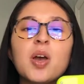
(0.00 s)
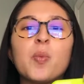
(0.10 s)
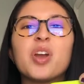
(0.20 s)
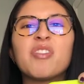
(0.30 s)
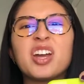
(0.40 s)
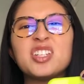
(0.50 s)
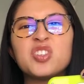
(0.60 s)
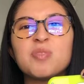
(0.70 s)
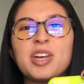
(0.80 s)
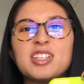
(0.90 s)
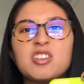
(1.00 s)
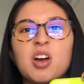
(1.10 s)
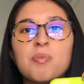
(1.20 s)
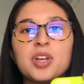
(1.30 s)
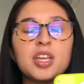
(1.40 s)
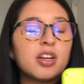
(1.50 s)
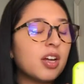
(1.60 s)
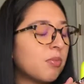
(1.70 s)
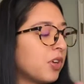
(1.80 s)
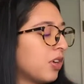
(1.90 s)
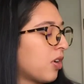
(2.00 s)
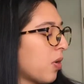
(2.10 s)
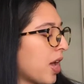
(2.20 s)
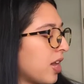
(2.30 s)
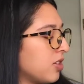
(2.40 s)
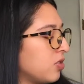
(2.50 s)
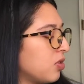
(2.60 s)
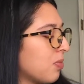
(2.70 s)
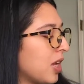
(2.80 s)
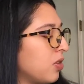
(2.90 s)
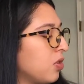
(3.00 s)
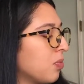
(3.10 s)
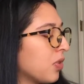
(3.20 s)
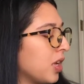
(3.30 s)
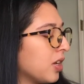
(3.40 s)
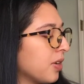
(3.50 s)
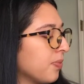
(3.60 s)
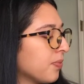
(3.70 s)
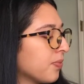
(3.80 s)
Whatever I do to my denominator, I'm going to go ahead and do to my numerator.